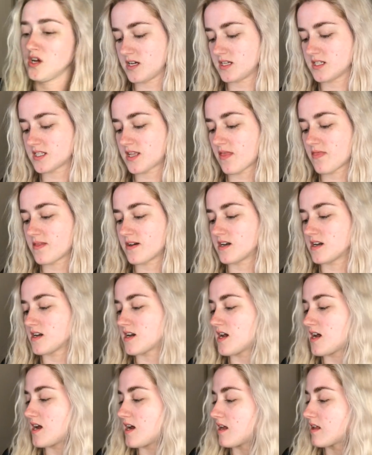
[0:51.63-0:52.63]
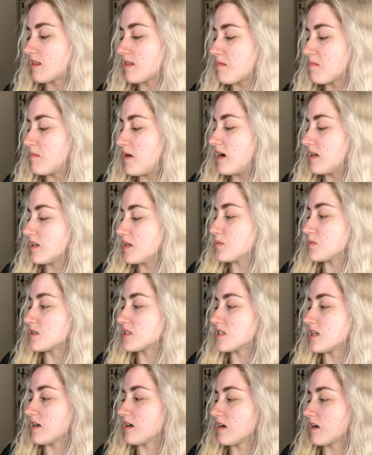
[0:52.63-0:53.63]
It's the Nath matte
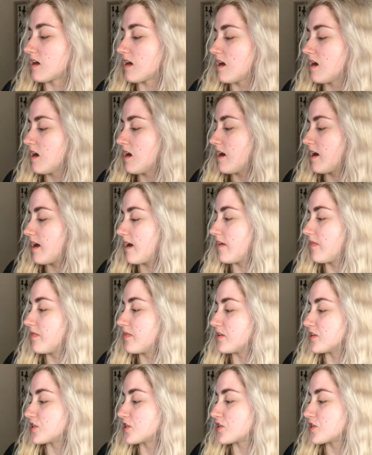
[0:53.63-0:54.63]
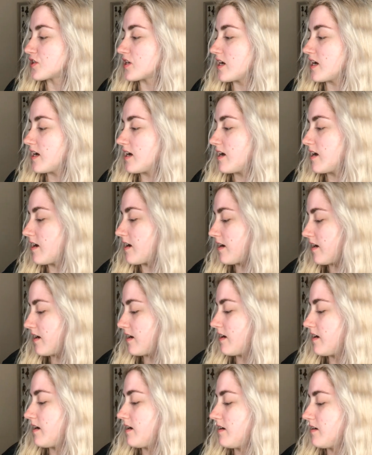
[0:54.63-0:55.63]
lipstick in the
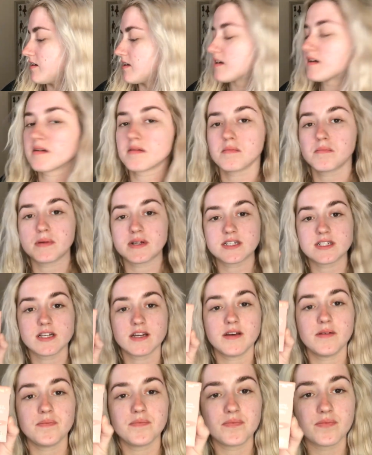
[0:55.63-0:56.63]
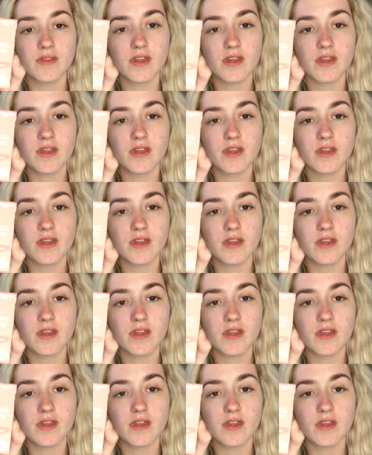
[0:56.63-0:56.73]
shade Biscuit.